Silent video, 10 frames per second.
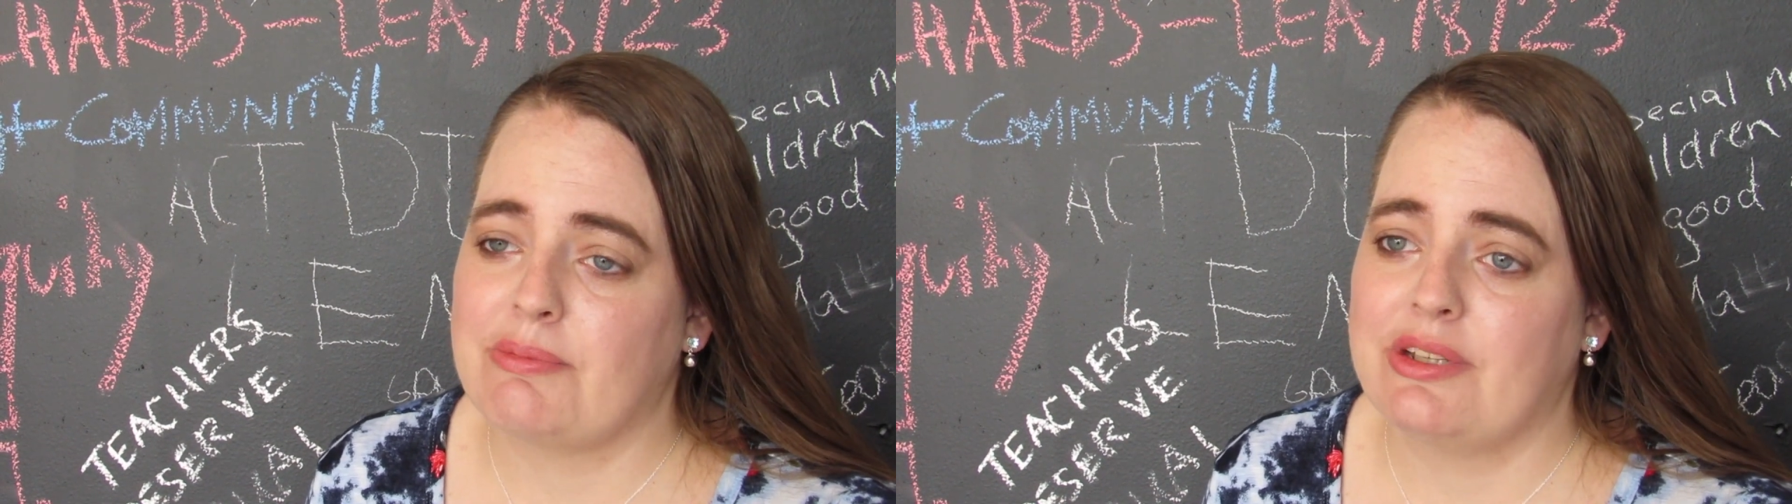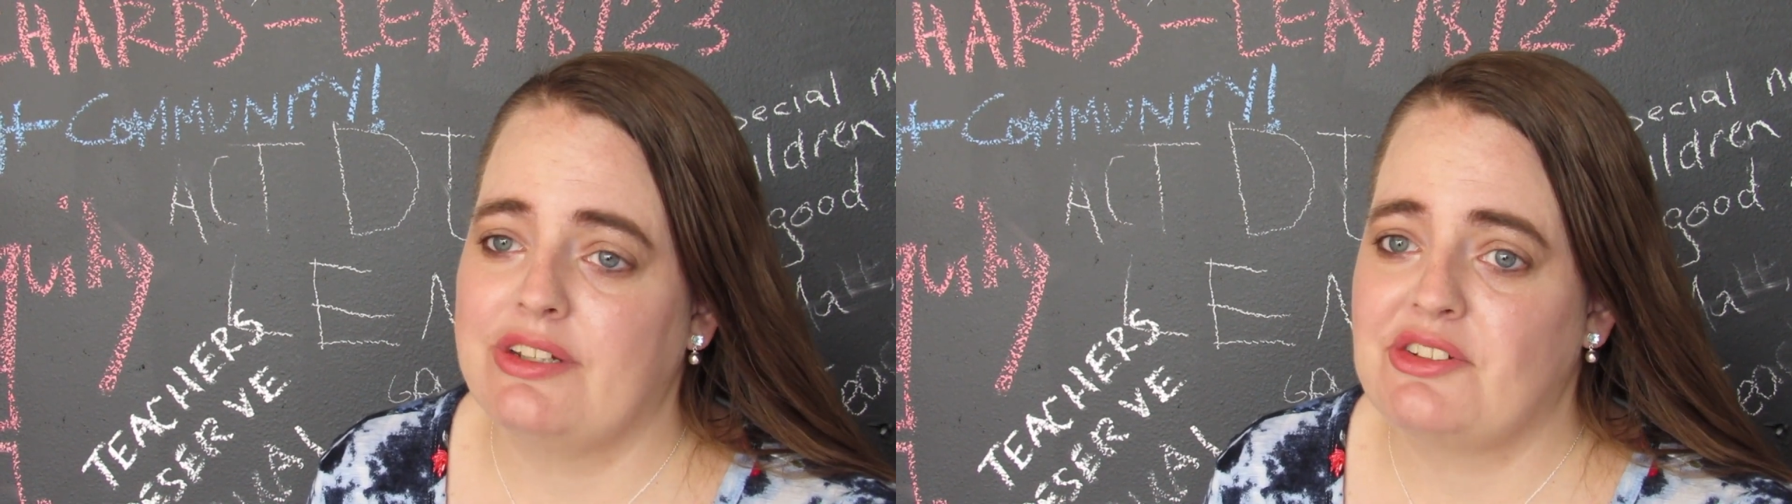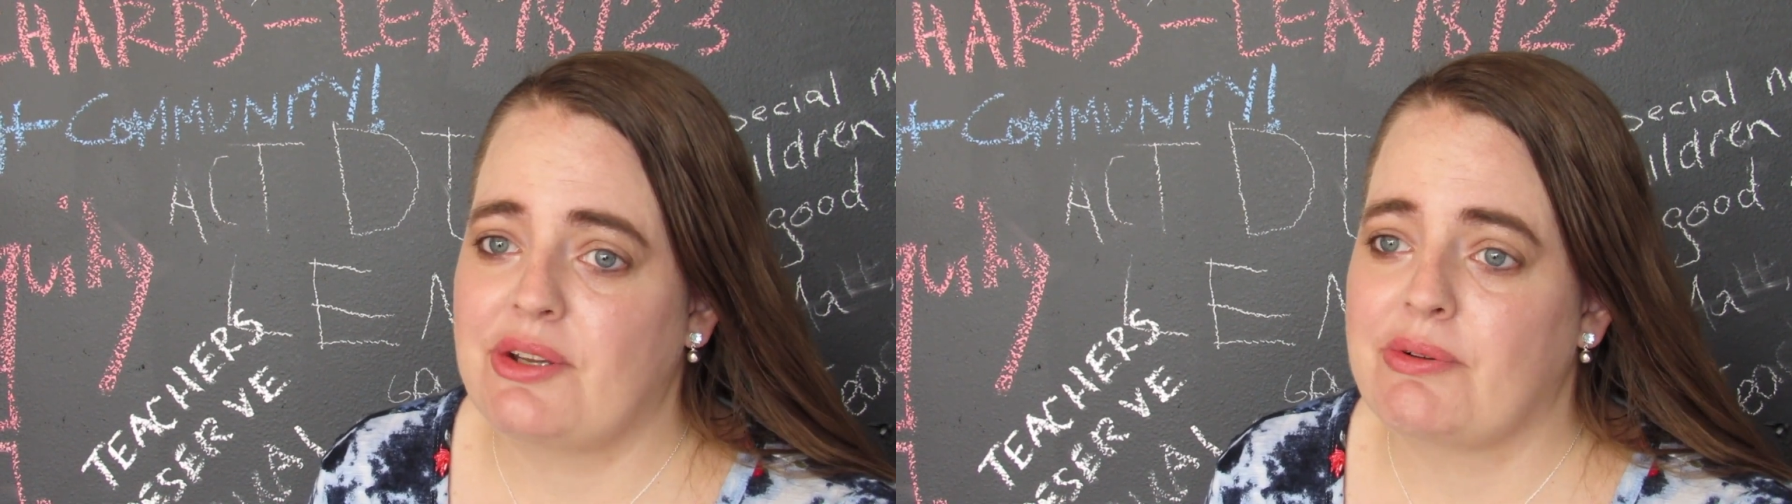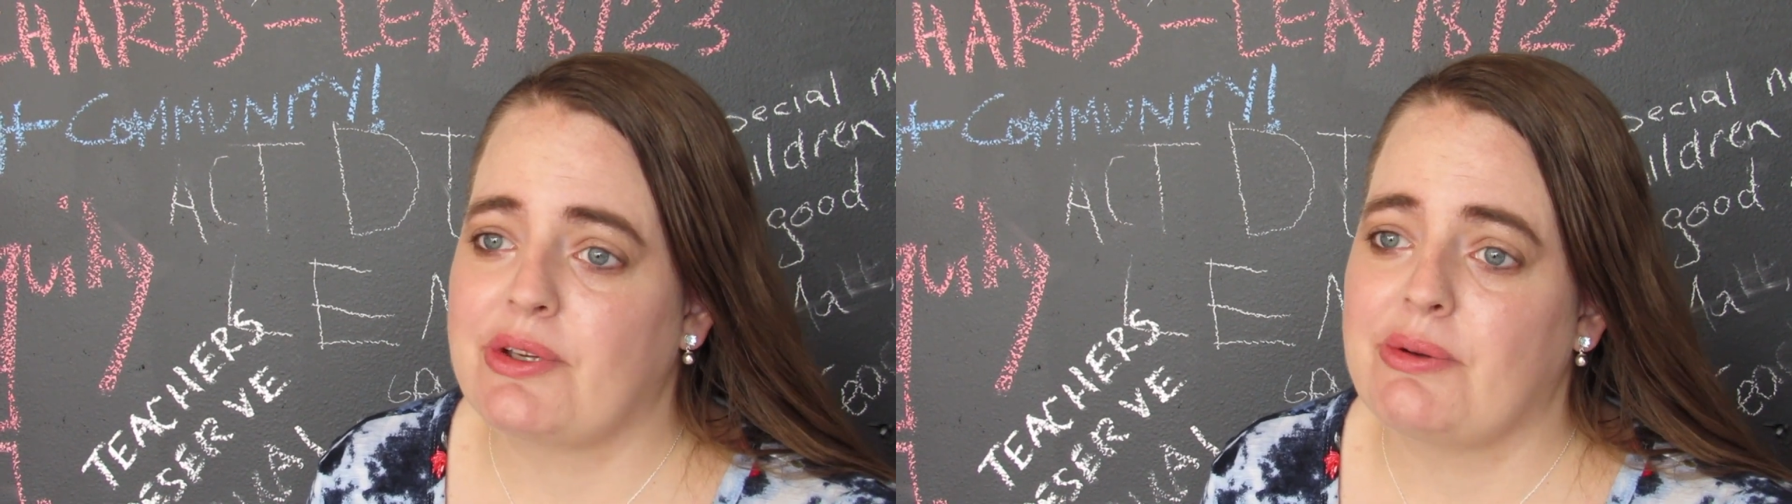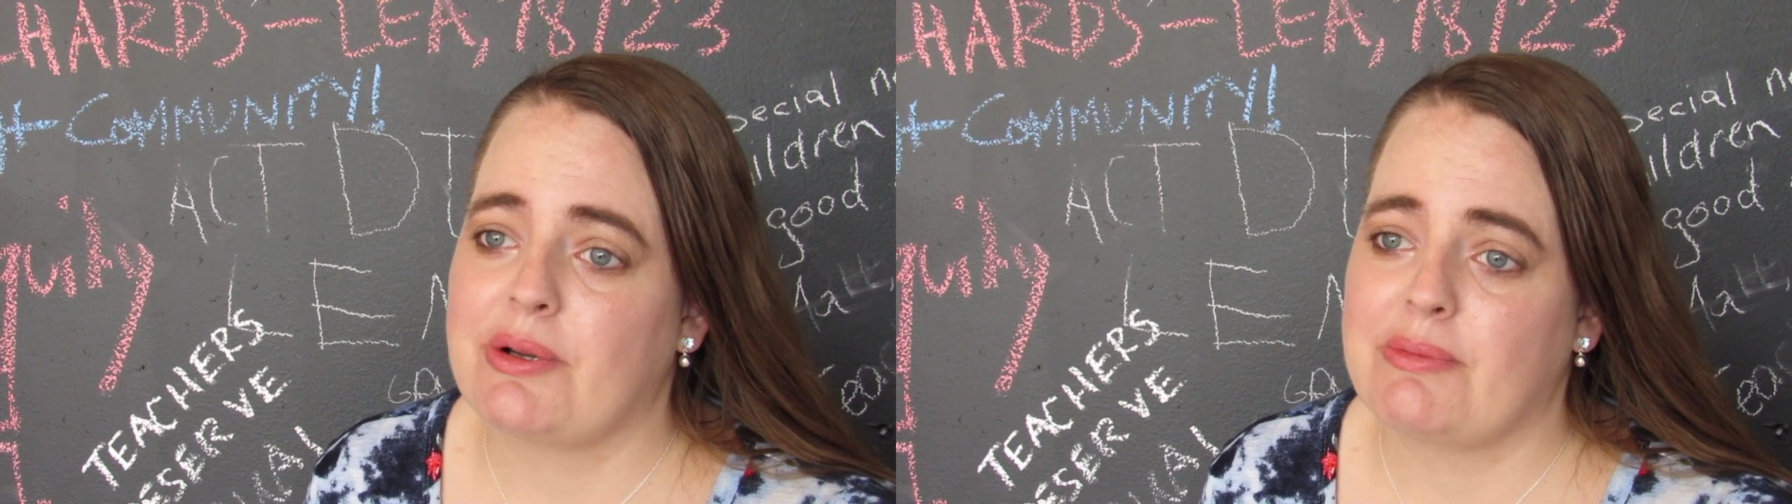but in general,
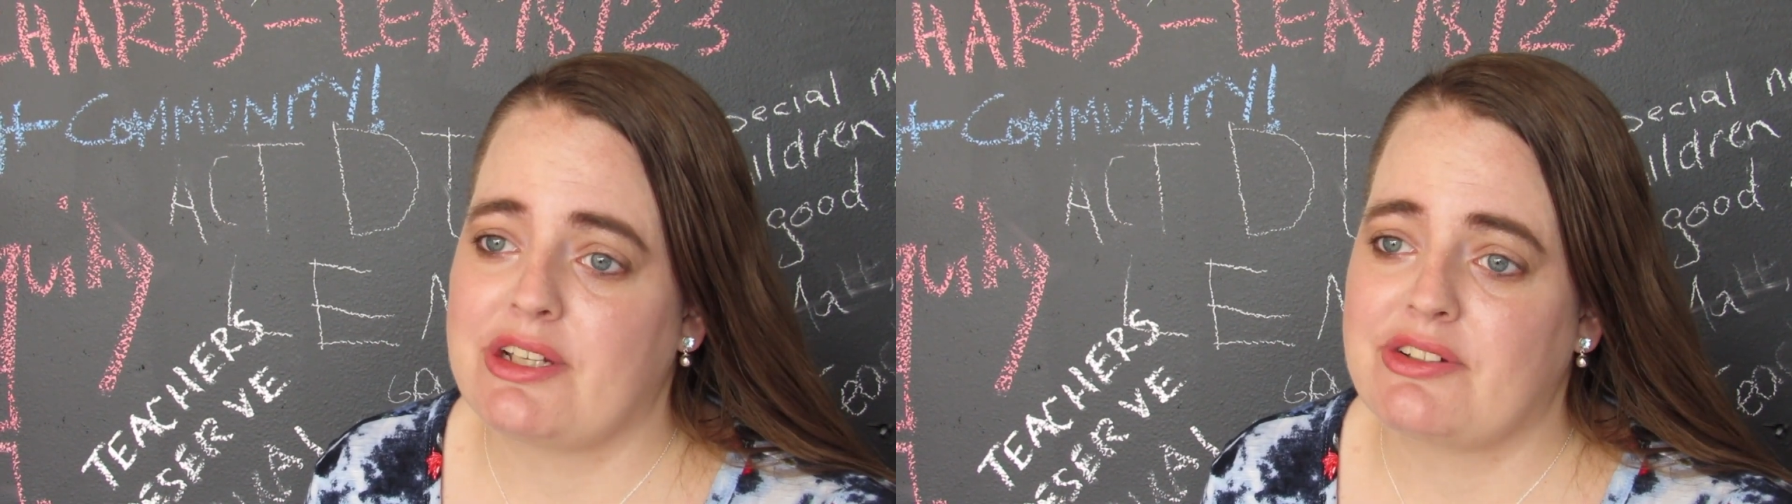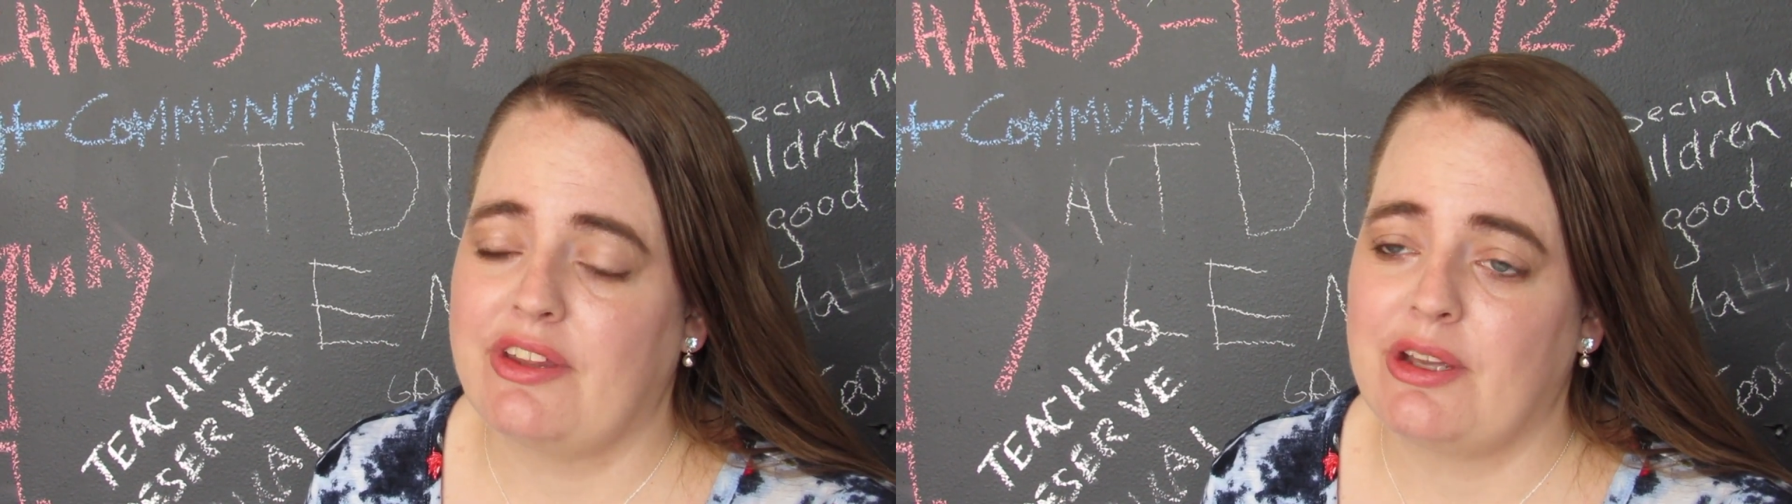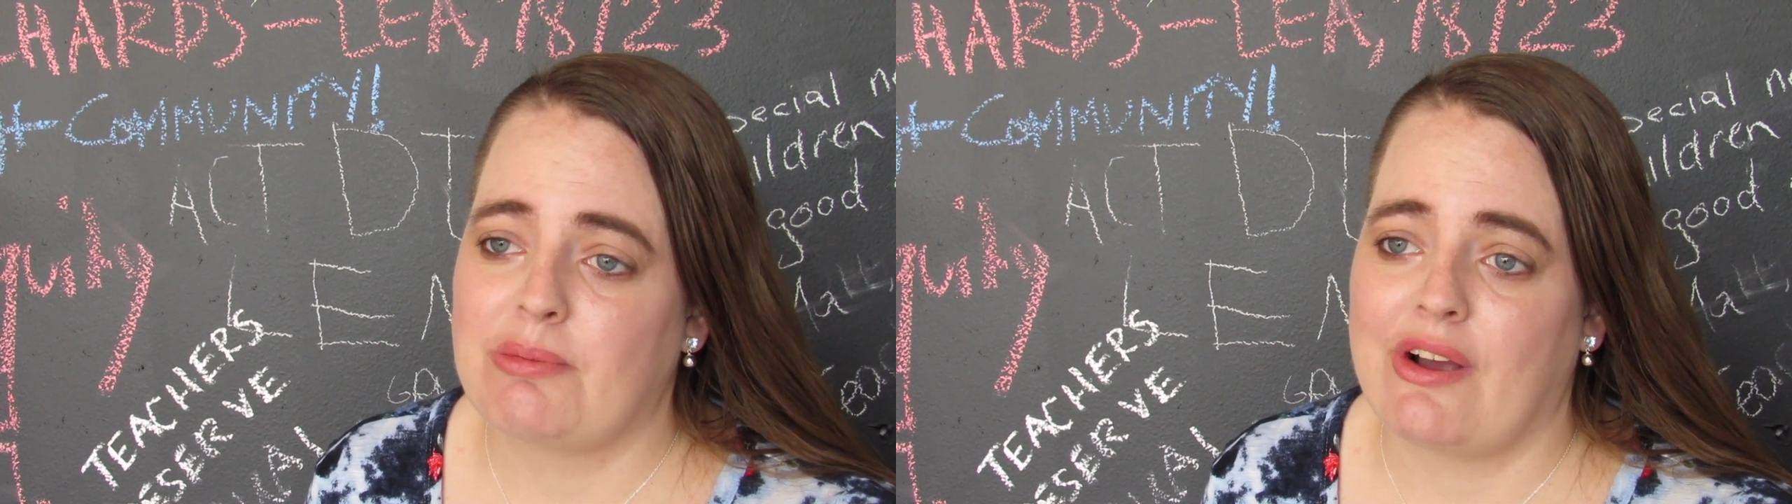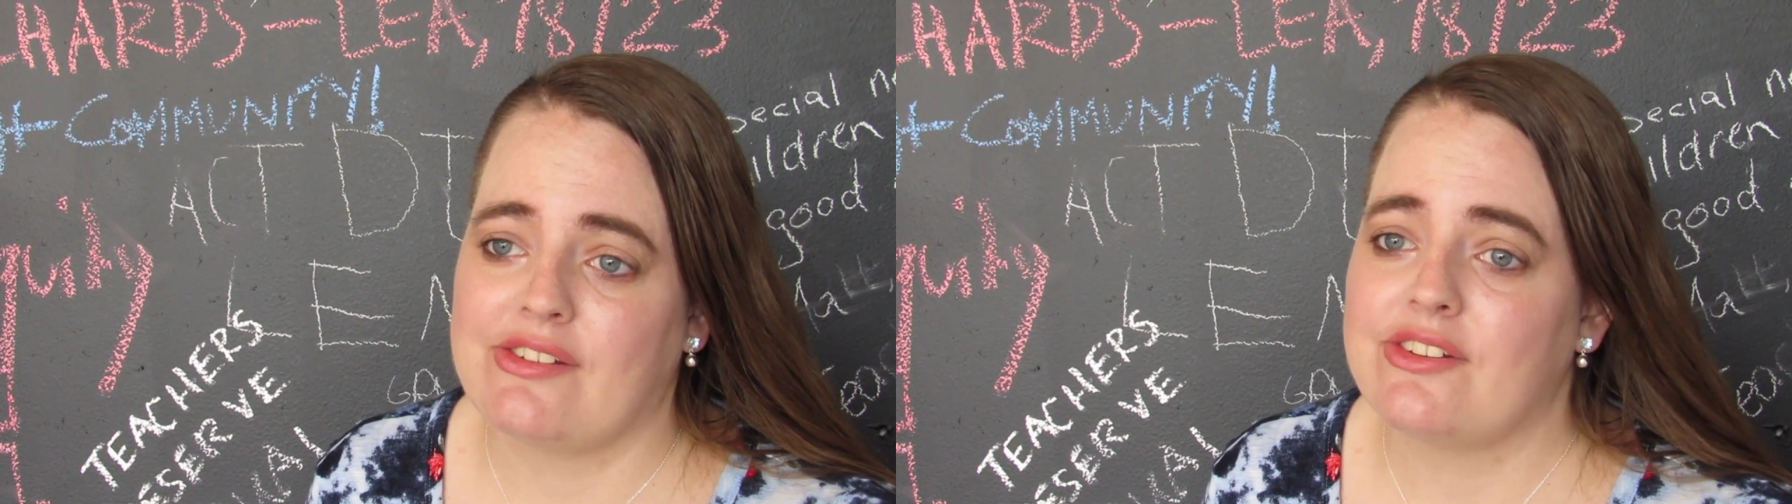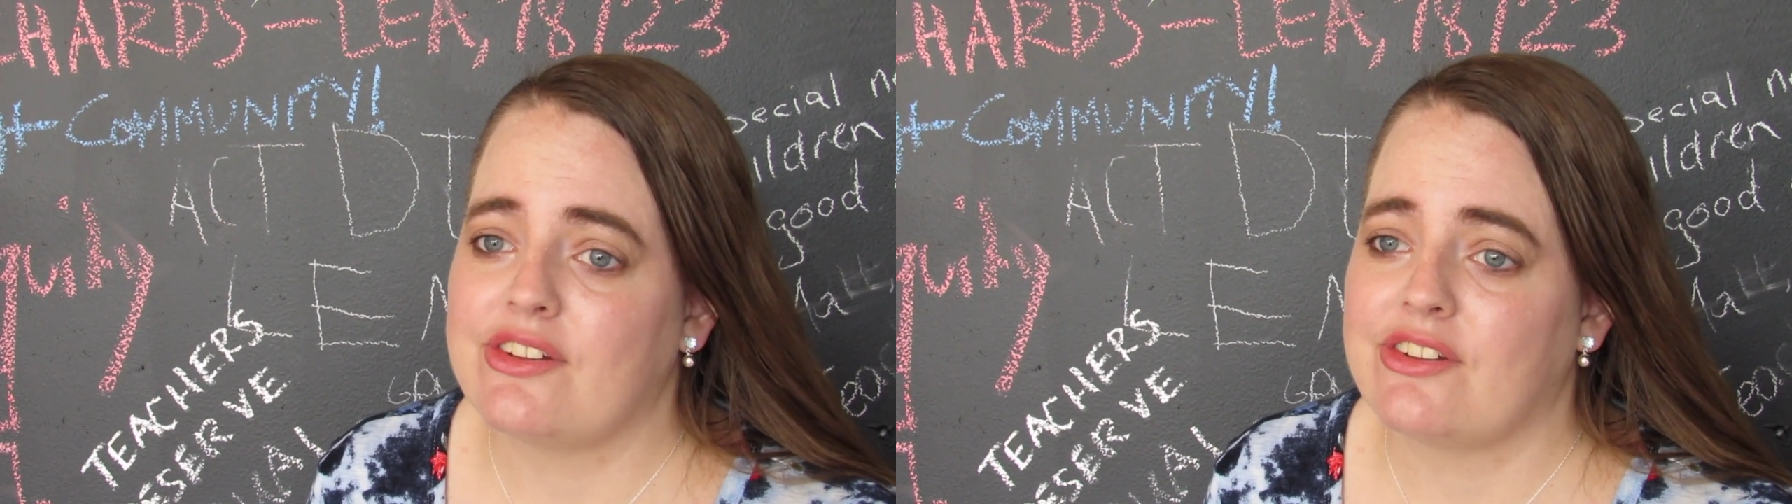you wanna make sure that your
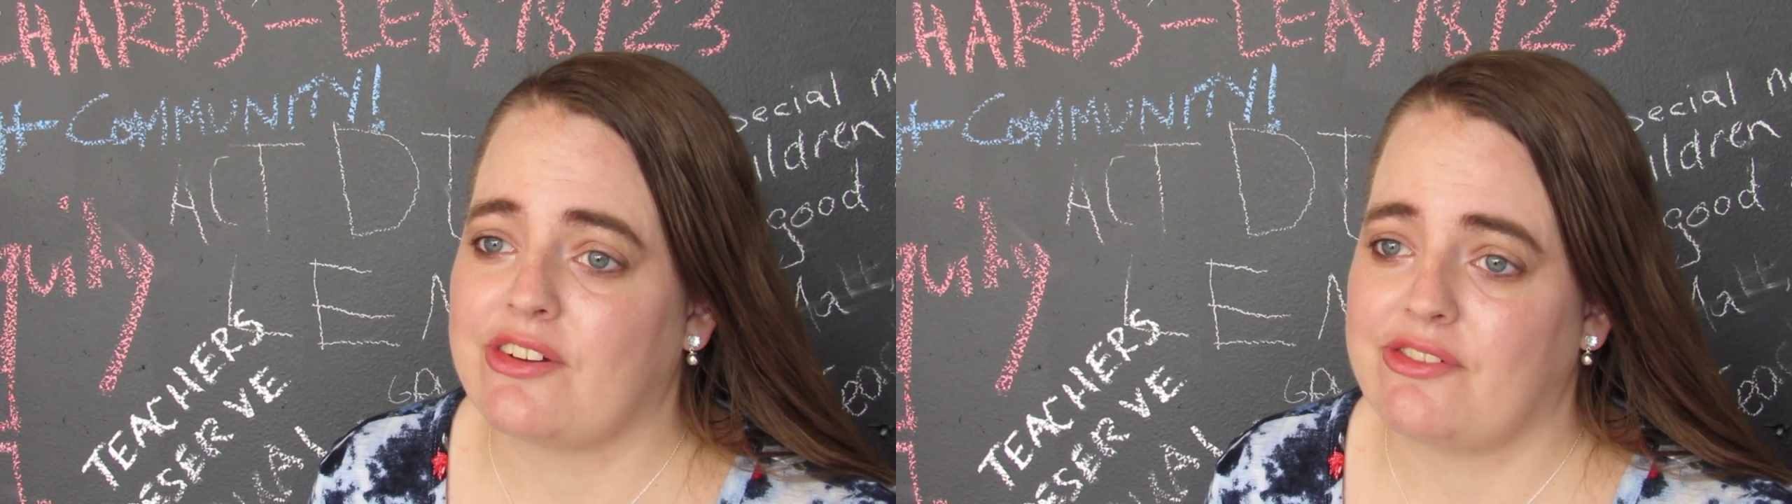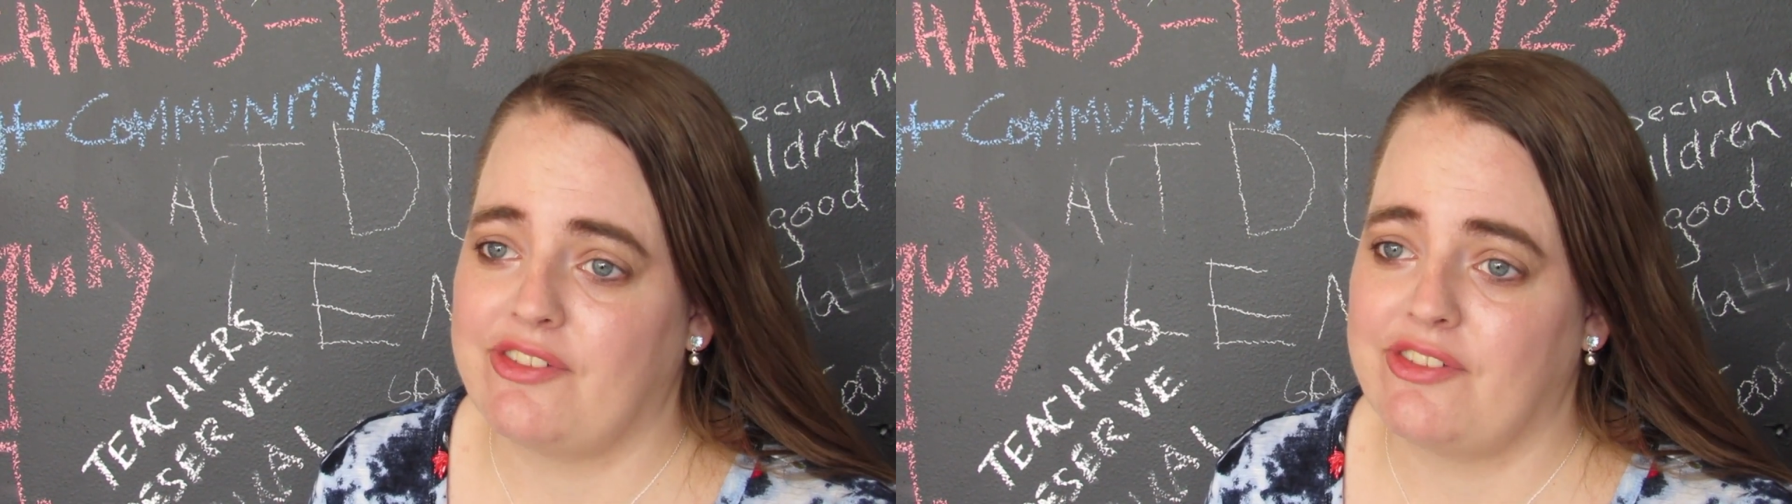processes are